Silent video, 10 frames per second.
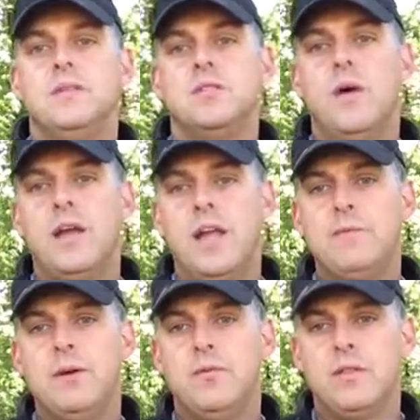So I
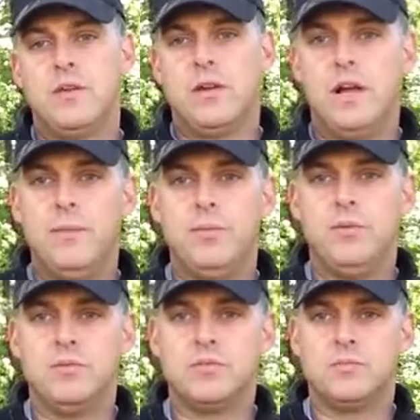came up with a
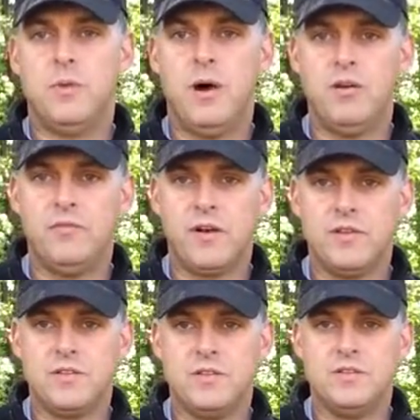couple small
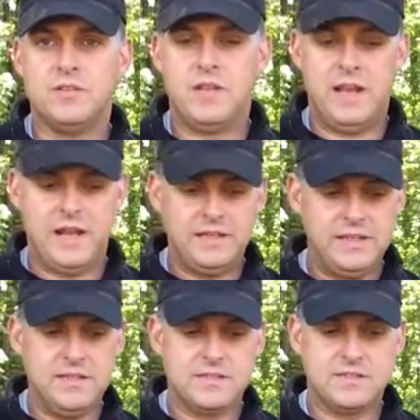versions, and I
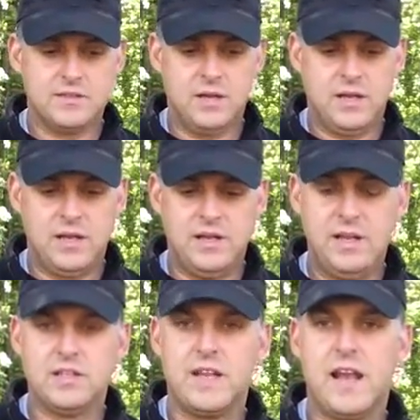did this
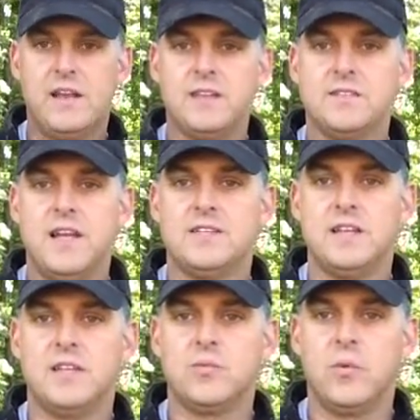initially out of
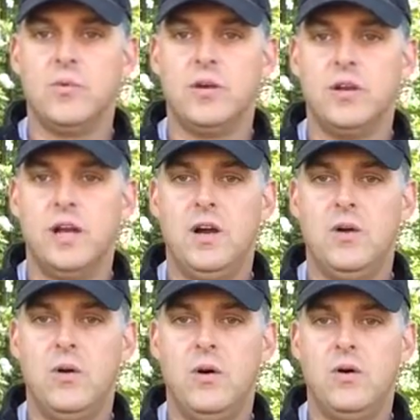necessity because we were going to
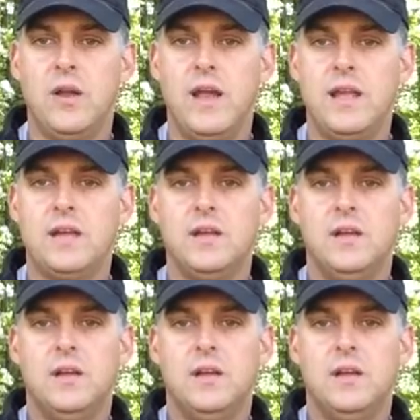go on a